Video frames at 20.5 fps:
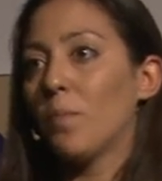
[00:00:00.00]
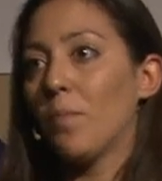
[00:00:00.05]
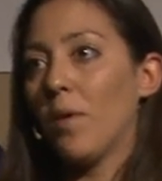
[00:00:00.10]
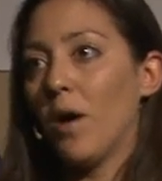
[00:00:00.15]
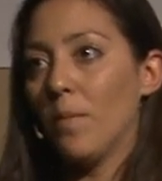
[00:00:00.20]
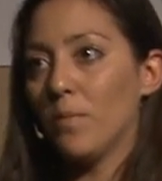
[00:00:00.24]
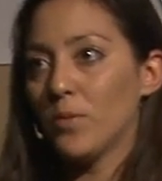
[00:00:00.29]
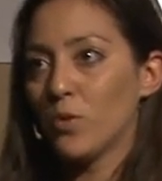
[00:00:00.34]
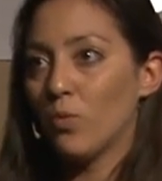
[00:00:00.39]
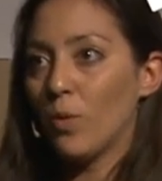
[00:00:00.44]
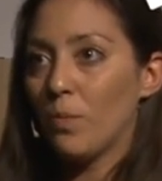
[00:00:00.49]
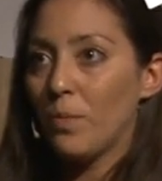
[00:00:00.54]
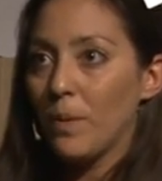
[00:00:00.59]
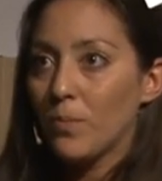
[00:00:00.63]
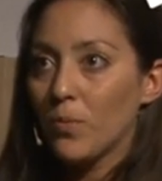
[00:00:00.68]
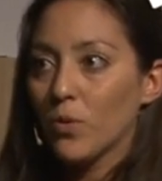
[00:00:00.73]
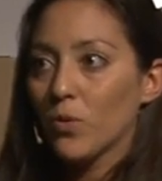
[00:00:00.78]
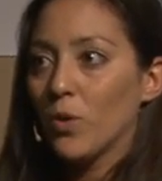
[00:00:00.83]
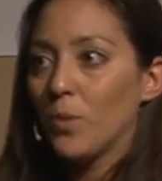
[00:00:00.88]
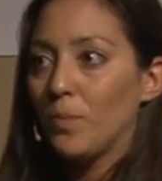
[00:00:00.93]
pumps where
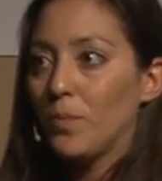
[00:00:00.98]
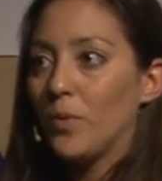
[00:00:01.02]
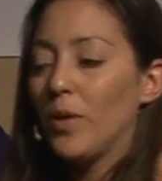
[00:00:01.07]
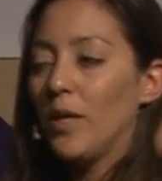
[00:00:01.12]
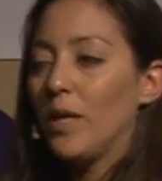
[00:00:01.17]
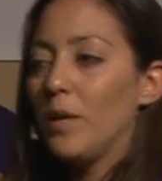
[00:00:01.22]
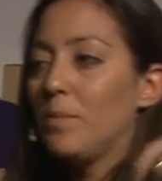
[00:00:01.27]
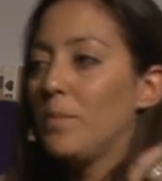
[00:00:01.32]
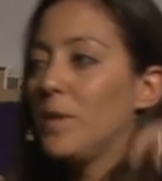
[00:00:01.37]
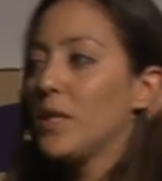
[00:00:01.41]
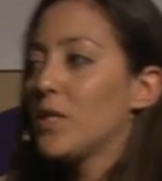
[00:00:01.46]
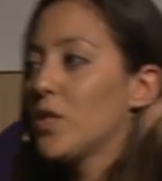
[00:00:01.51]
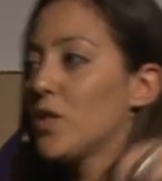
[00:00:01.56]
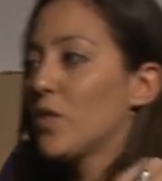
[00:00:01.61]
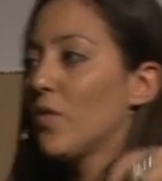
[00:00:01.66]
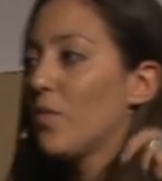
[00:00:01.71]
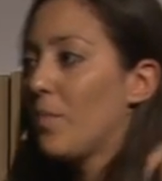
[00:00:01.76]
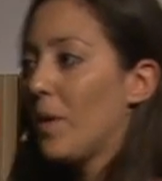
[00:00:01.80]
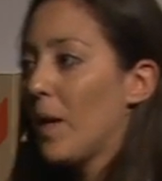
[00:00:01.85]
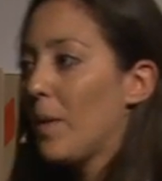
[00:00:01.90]
people could put in
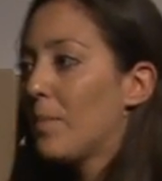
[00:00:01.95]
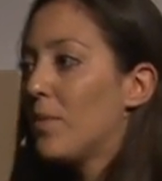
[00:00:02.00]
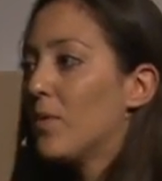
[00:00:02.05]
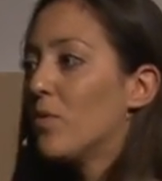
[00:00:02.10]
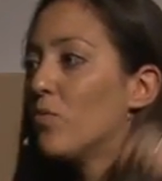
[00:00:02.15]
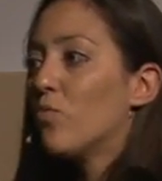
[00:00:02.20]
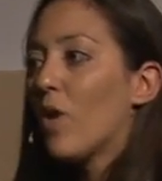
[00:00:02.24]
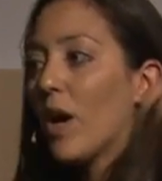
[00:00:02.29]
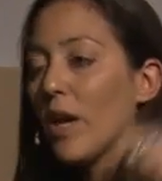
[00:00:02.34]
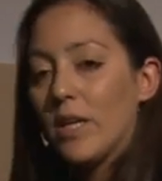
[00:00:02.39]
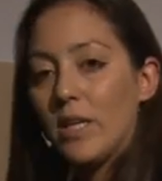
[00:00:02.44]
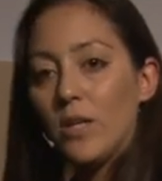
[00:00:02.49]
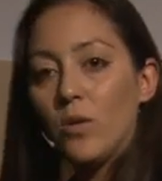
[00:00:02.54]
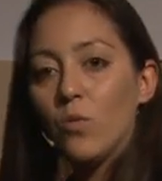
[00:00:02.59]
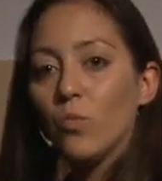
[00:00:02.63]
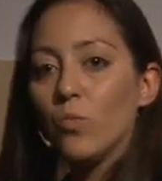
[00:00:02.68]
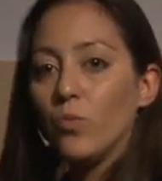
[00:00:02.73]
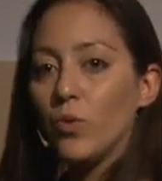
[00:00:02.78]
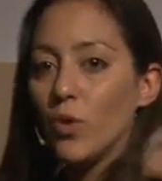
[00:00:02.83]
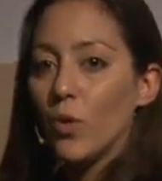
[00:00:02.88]
pieces of paper
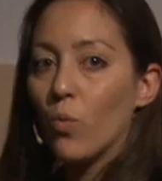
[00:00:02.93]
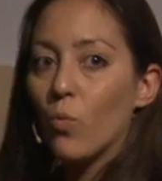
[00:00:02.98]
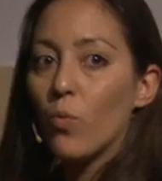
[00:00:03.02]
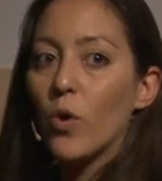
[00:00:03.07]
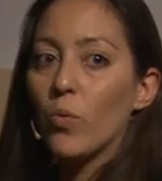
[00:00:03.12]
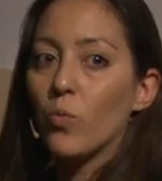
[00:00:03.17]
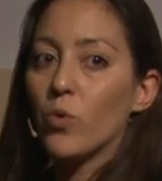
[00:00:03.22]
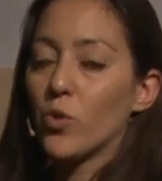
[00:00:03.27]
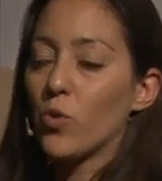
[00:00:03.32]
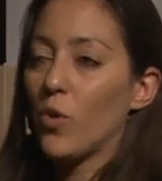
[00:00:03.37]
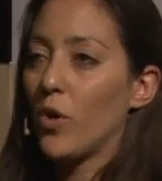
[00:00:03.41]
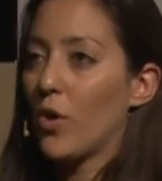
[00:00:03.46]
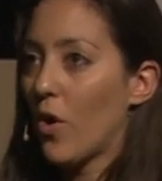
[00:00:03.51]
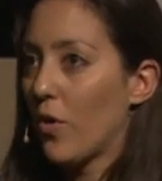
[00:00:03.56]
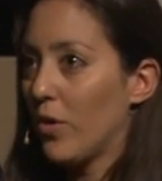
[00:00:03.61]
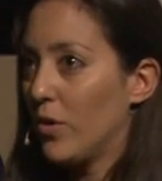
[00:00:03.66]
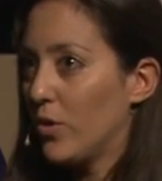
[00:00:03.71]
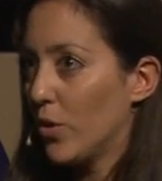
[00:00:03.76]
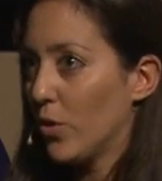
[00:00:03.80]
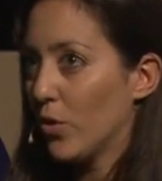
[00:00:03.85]
writing, what was going
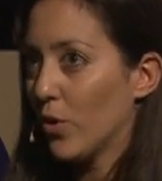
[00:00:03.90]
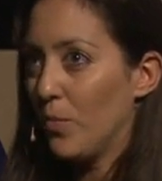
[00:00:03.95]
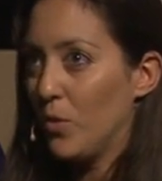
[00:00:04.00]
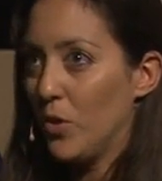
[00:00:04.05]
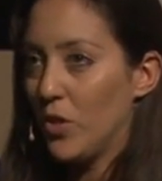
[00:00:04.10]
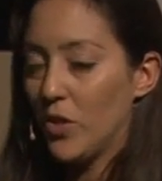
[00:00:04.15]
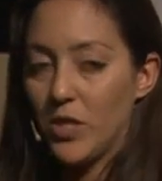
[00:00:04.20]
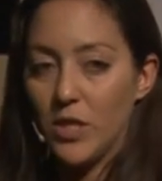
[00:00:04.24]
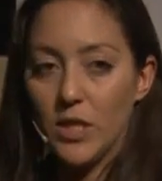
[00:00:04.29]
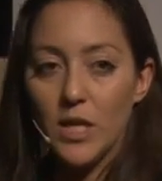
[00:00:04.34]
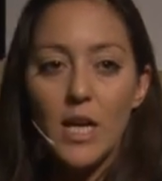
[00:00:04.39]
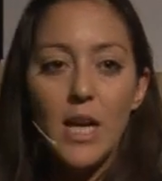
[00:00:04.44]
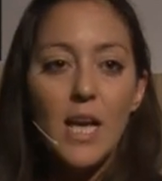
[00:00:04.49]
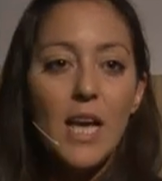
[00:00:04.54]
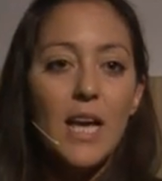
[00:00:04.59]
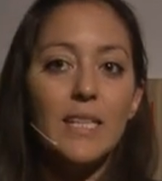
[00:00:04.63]
on in their community.